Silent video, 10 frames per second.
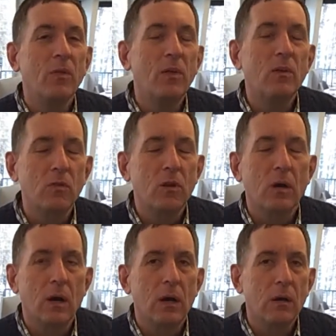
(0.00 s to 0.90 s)
This
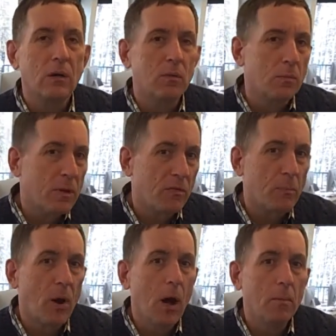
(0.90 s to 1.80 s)
is a bit of a
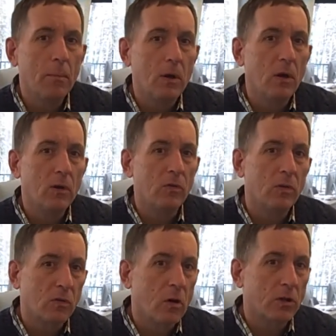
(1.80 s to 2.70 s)
problem because it
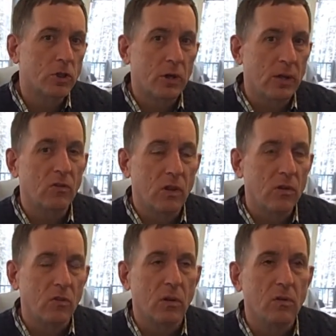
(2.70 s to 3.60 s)
is culturally
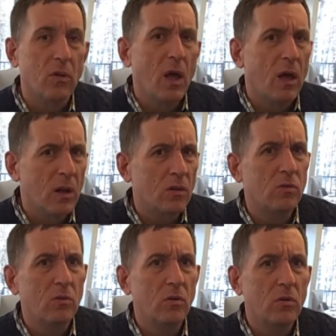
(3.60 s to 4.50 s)
insensitive, and
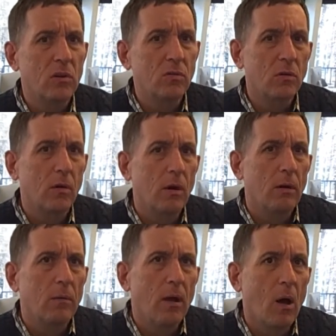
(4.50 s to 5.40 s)
also too it doesn't
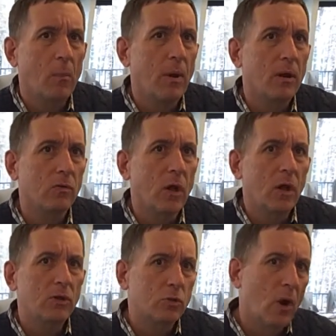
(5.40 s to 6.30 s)
help us
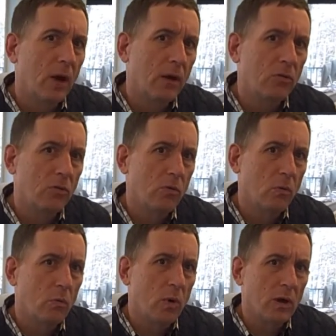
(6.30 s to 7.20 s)
try to
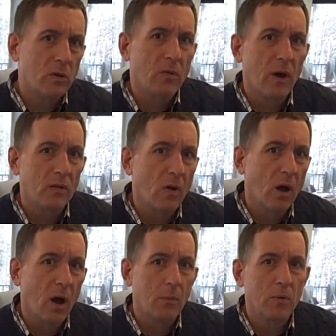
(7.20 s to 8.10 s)
rectify
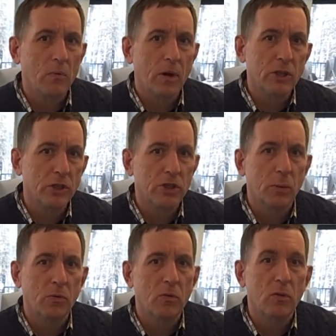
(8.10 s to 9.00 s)
time in
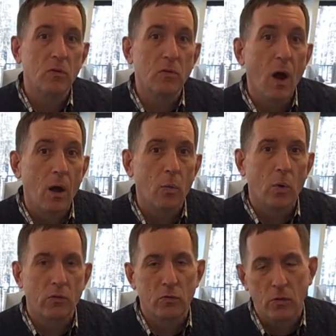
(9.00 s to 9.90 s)
relationship to these
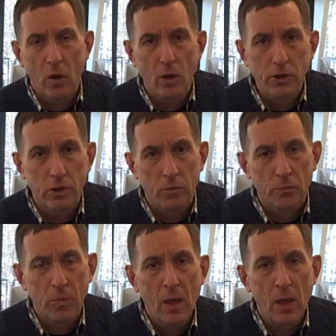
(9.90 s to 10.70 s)
non-Western cultures.